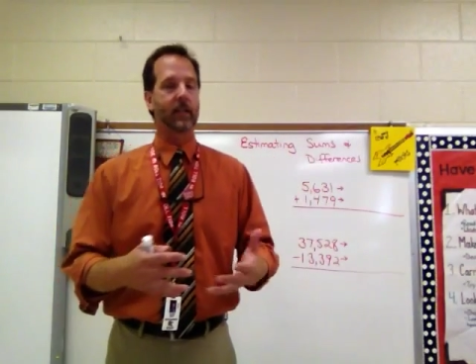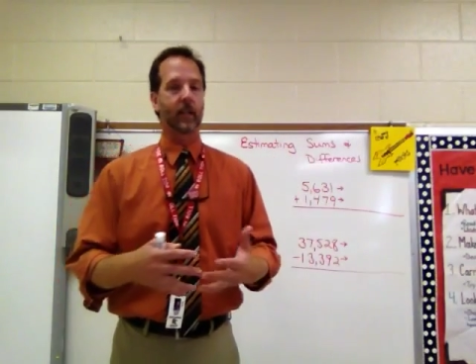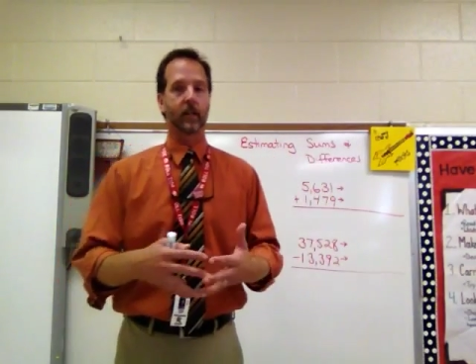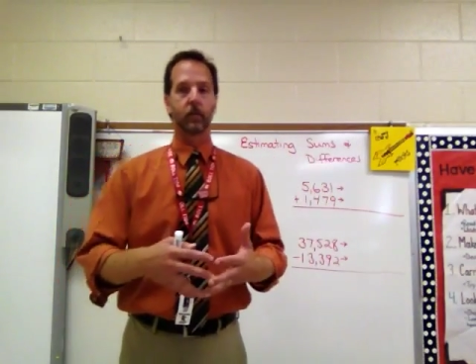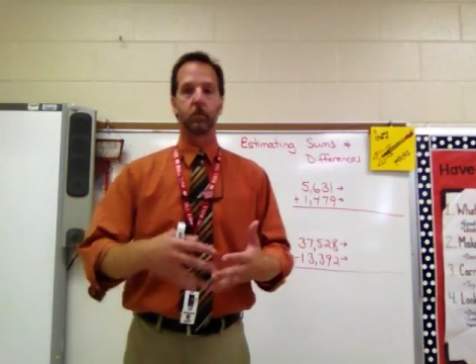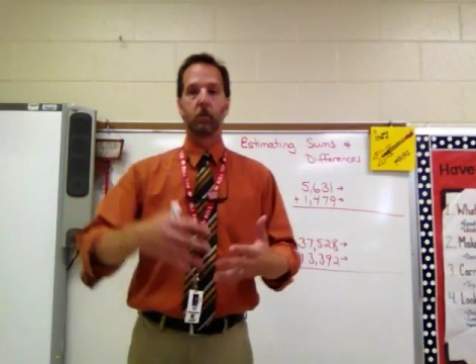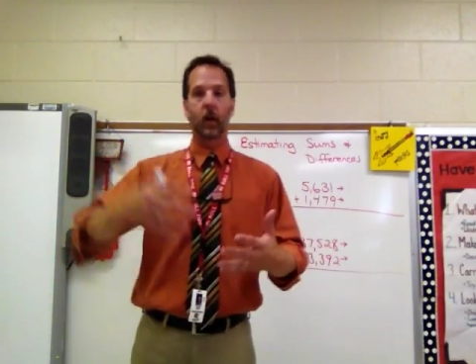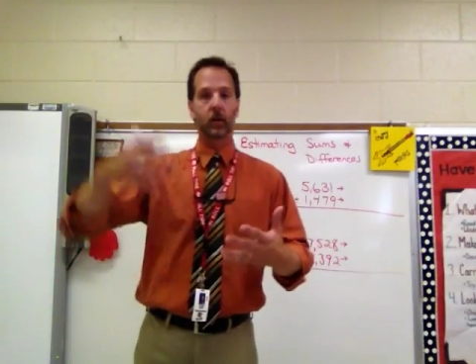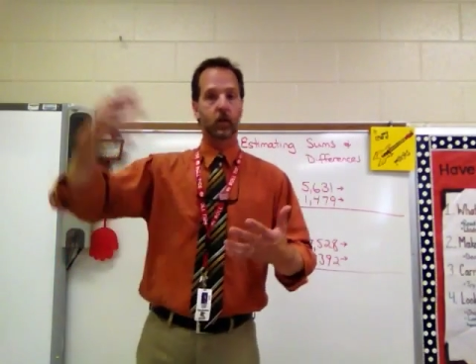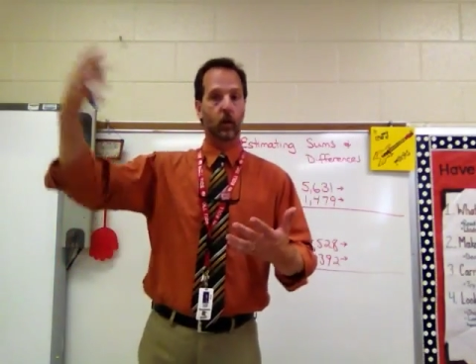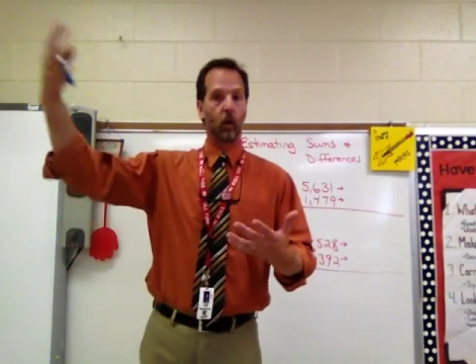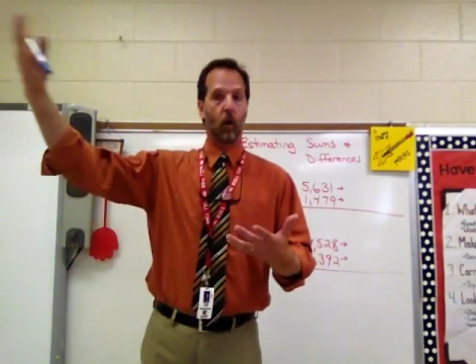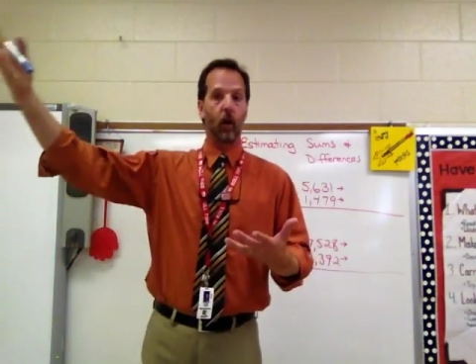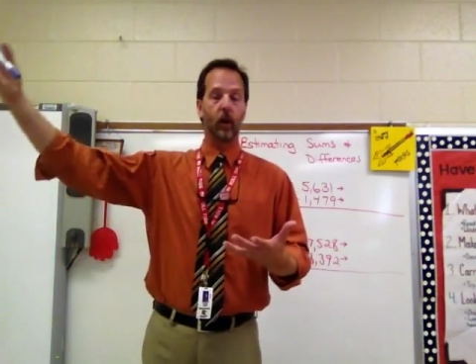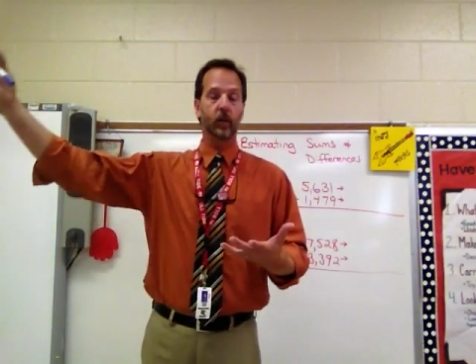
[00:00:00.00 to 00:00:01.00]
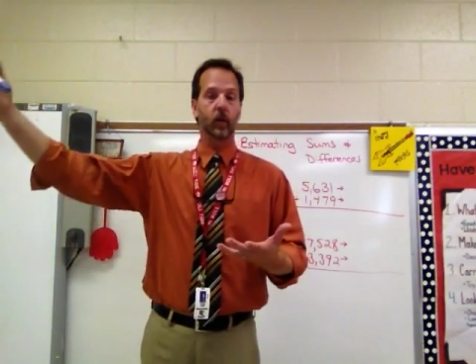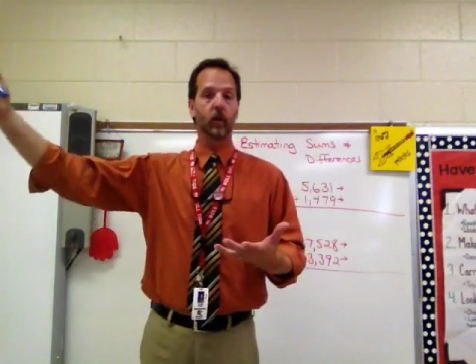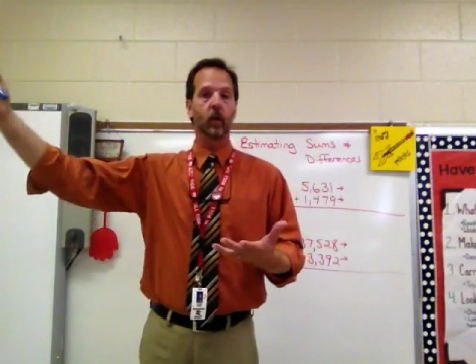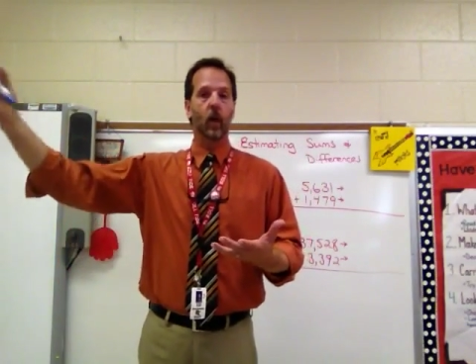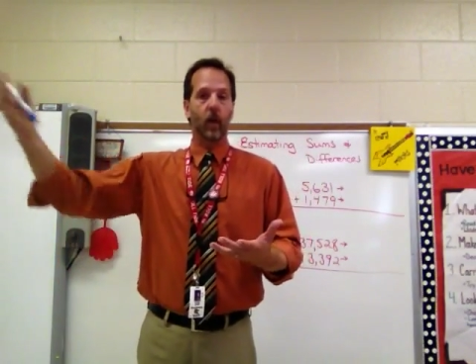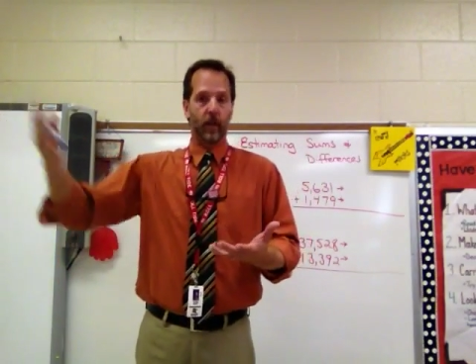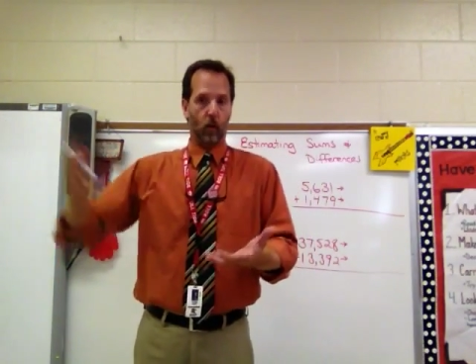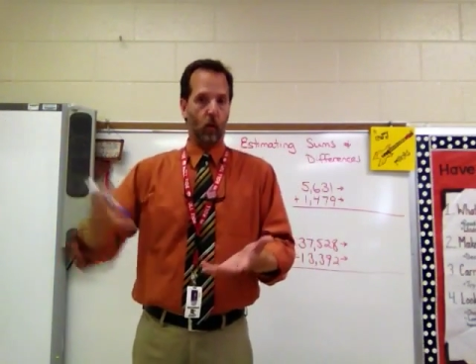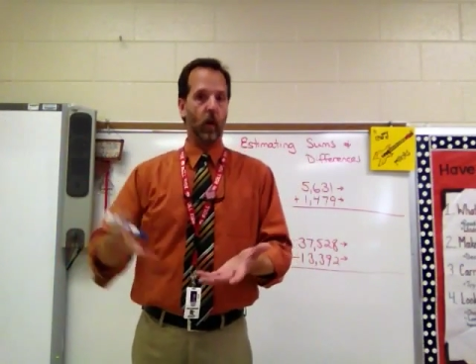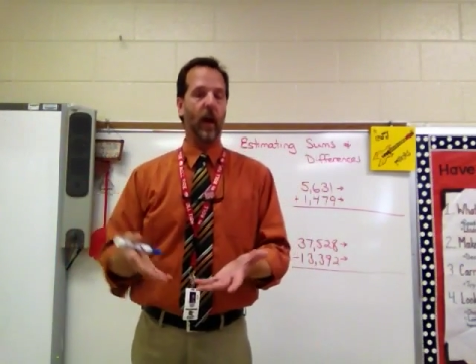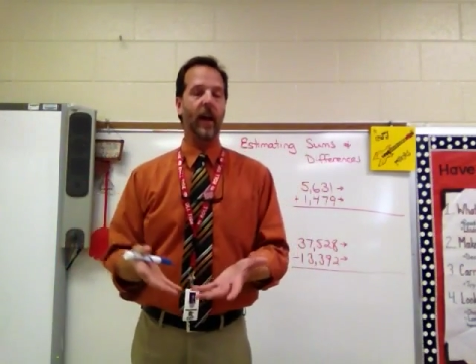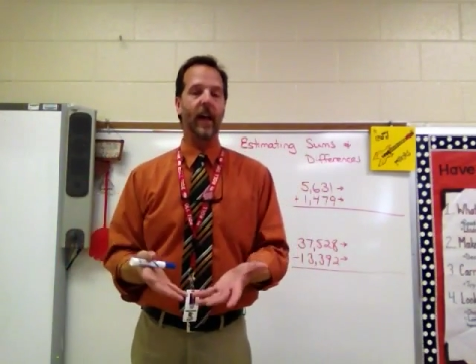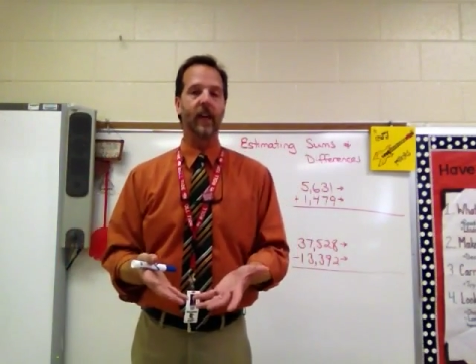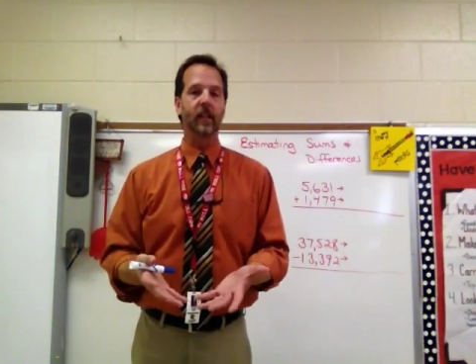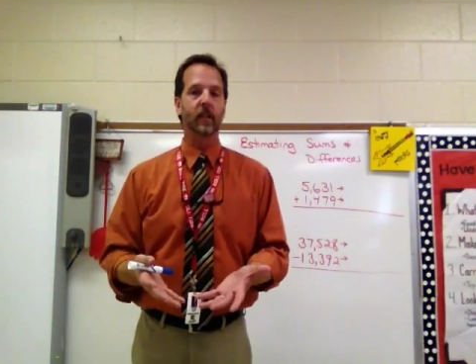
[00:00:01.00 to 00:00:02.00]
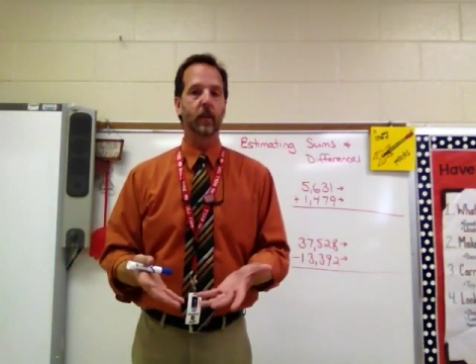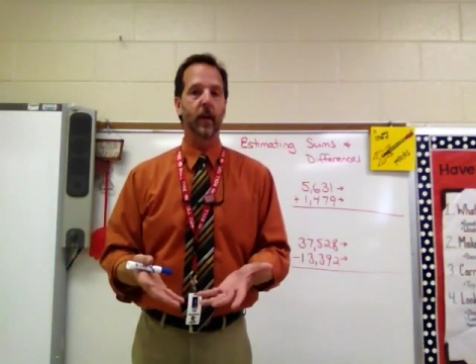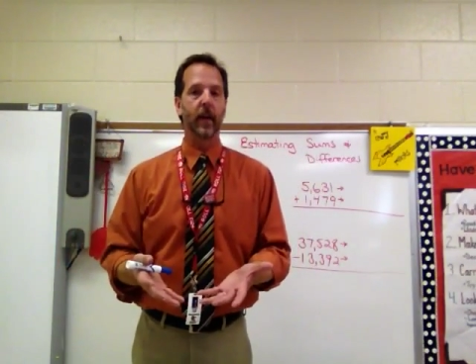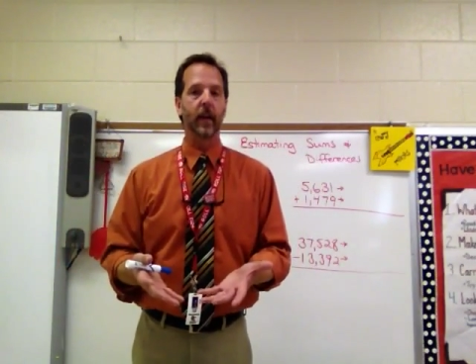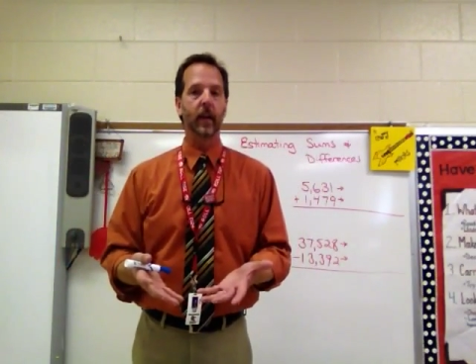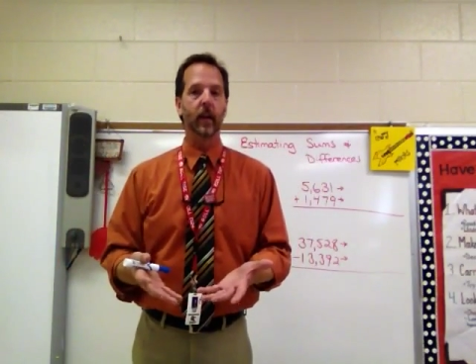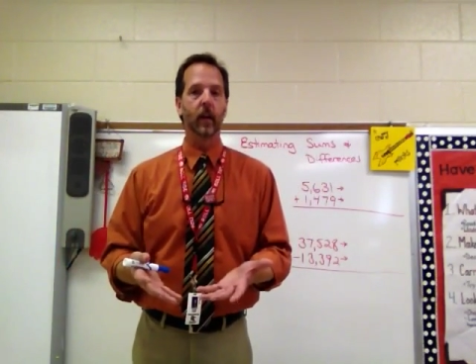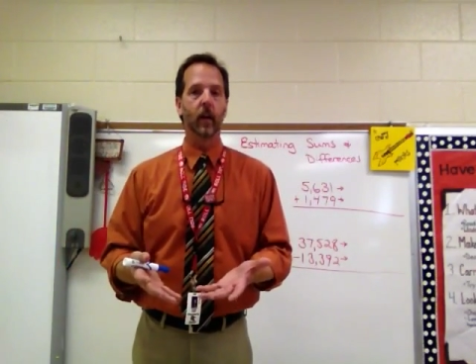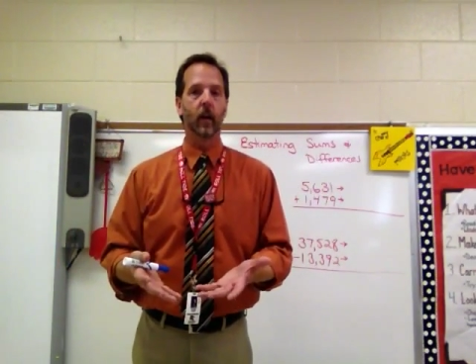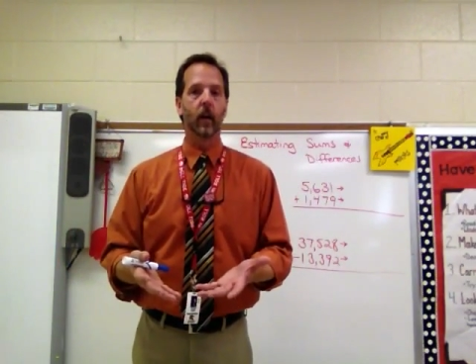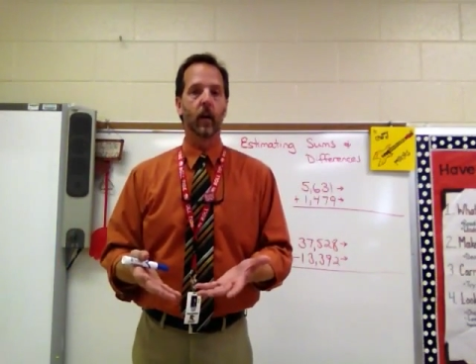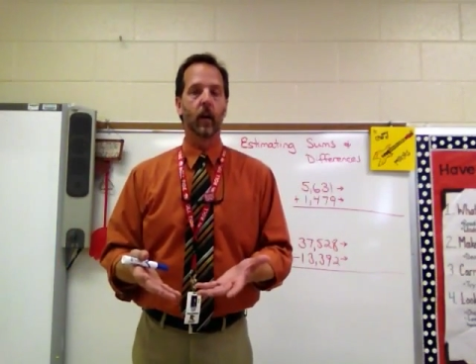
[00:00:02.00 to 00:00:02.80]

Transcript: that's much larger than what I estimated,